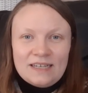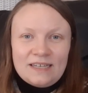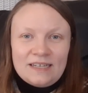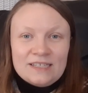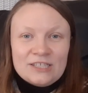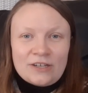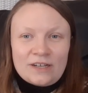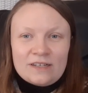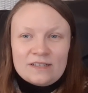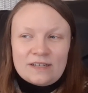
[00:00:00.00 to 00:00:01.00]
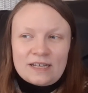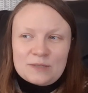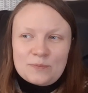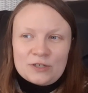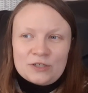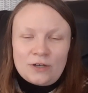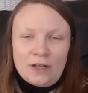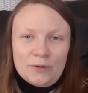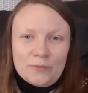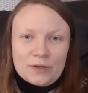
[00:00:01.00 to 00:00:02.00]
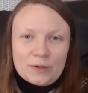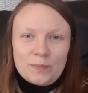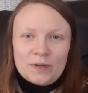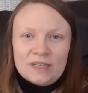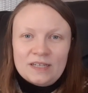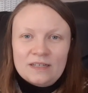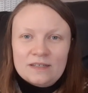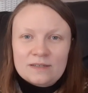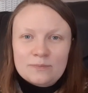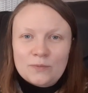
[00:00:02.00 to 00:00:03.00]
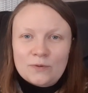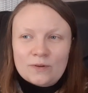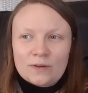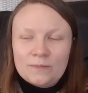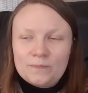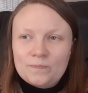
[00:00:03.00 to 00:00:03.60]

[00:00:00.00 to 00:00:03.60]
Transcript: It is not as much color work, but it is more